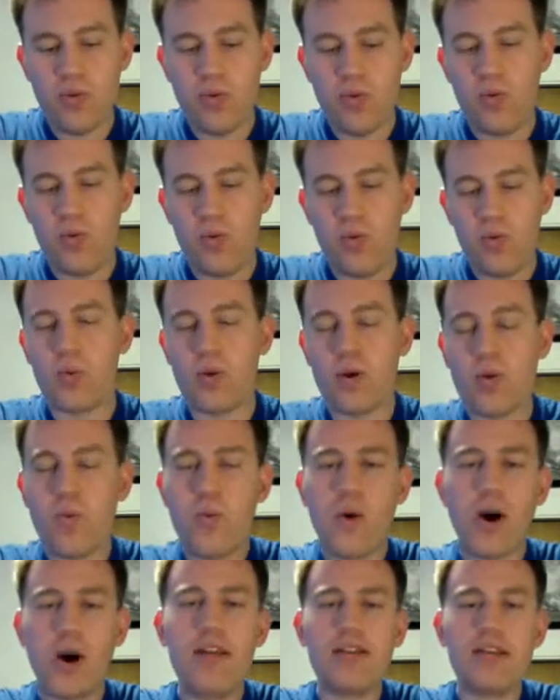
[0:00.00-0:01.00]
What we
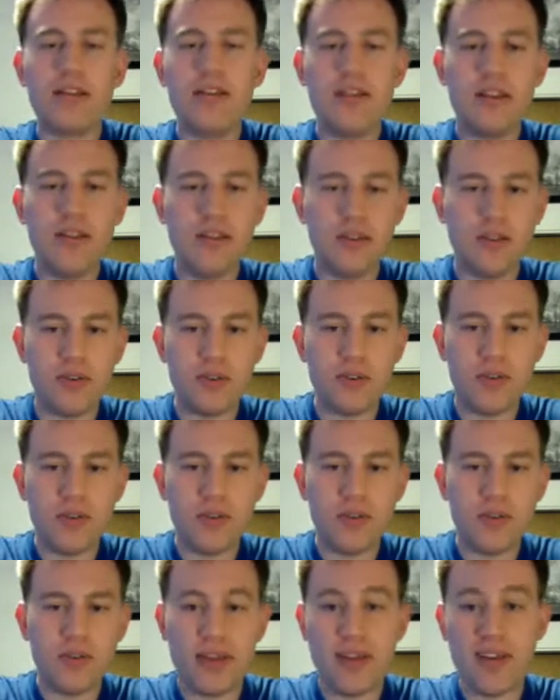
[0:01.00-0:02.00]
want to do
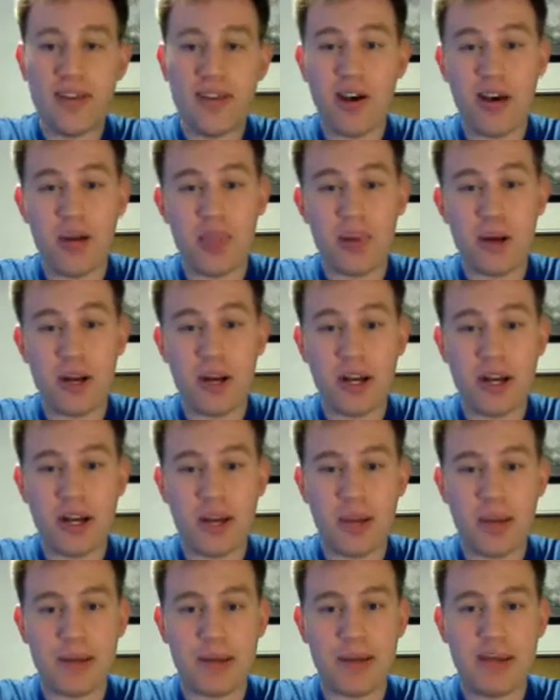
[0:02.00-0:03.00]
is to help our
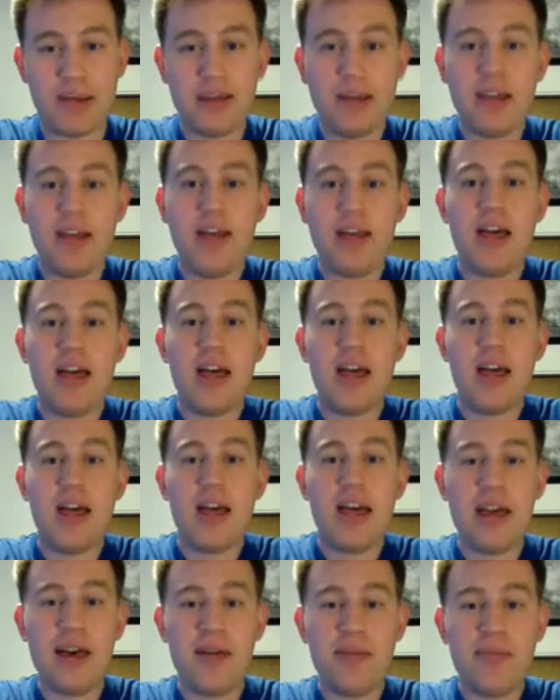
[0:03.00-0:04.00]
economy.
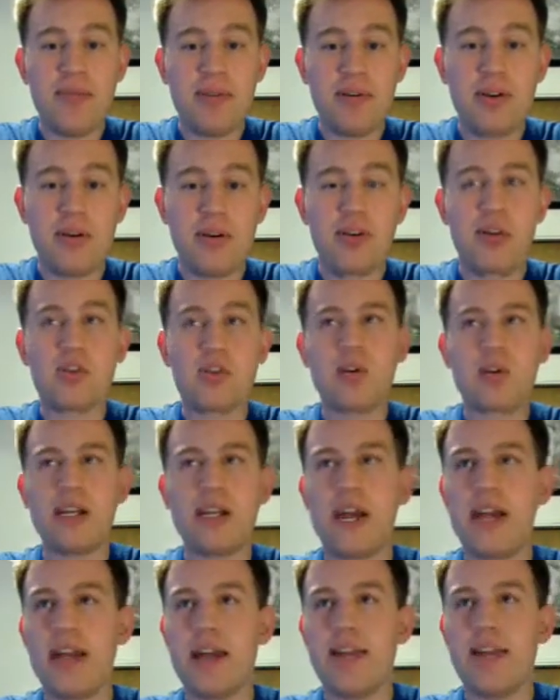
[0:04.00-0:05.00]
Hemp
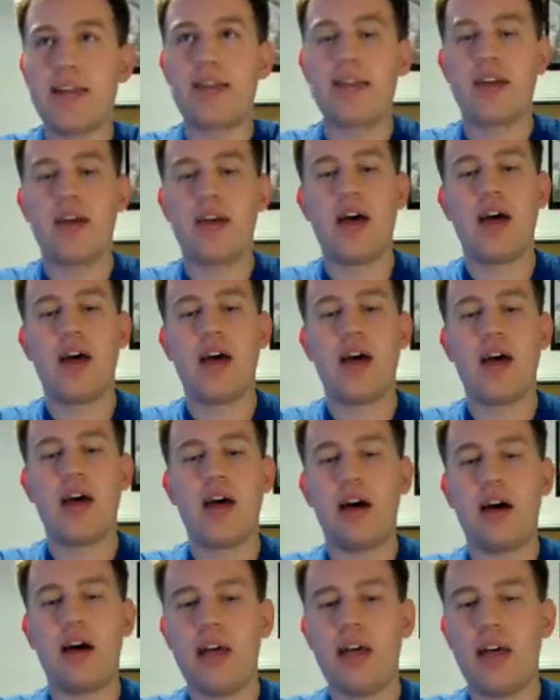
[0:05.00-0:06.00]
creates
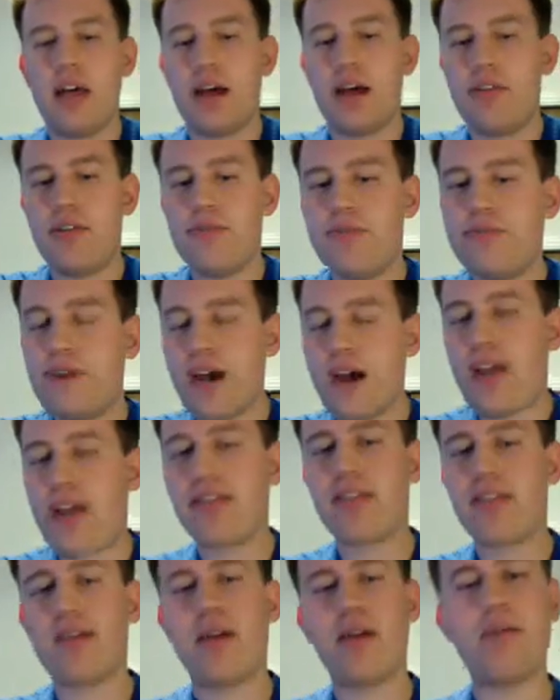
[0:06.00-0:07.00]
a
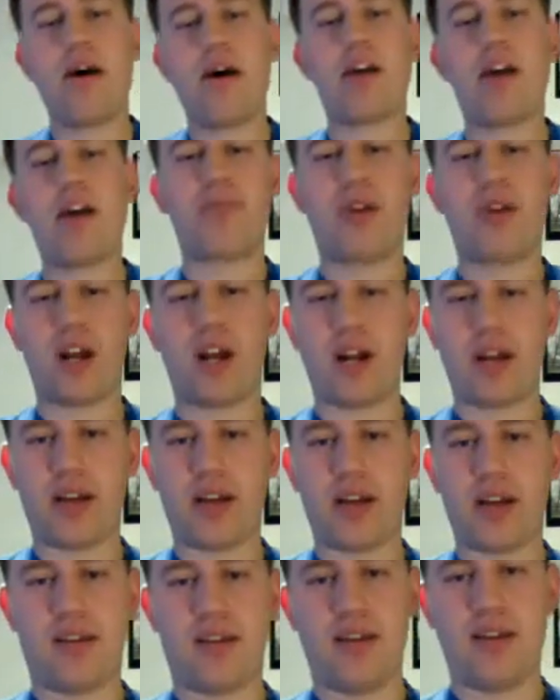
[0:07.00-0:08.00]
vast amount of
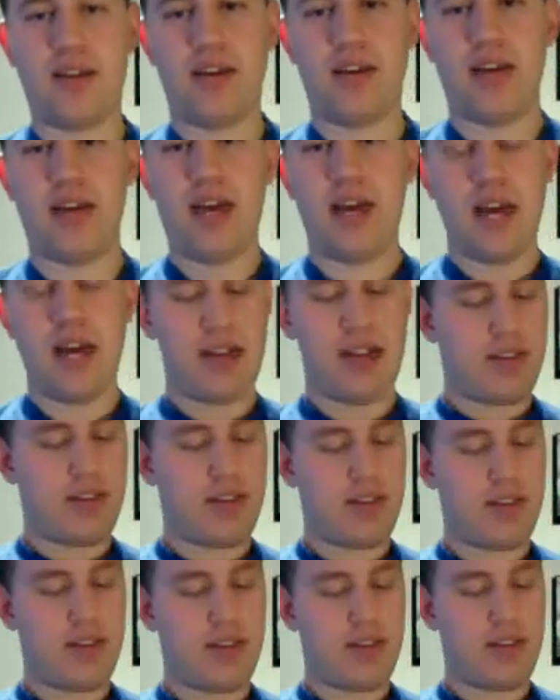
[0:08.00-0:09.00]
products. It's
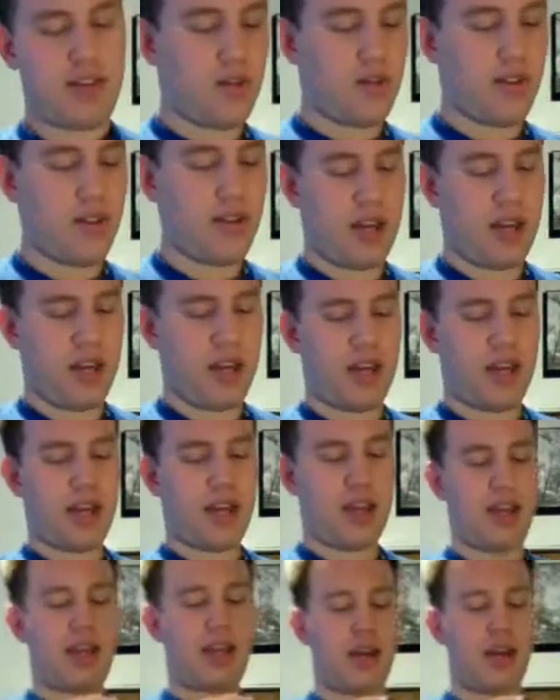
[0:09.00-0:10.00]
used
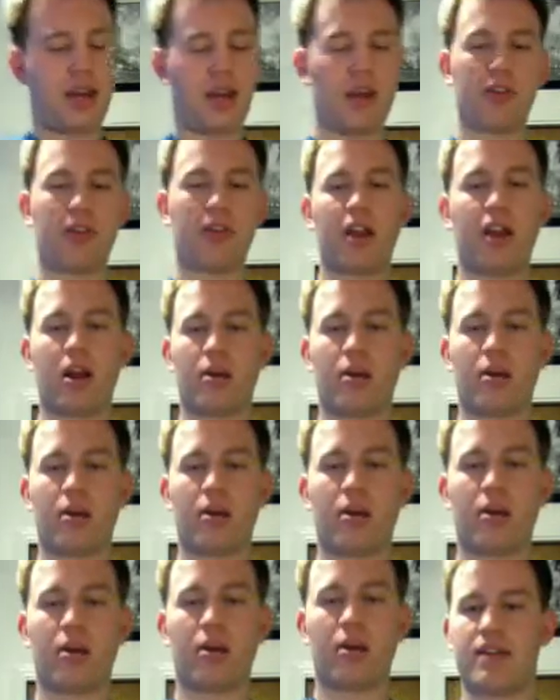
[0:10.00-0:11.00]
in healthcare
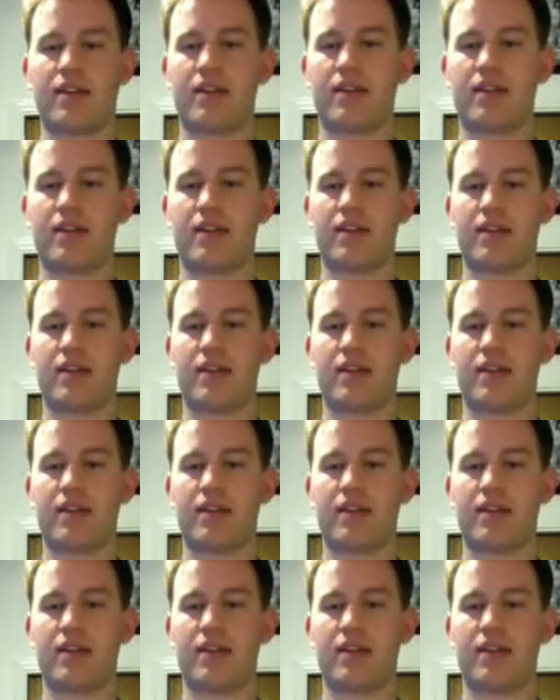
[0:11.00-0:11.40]
products.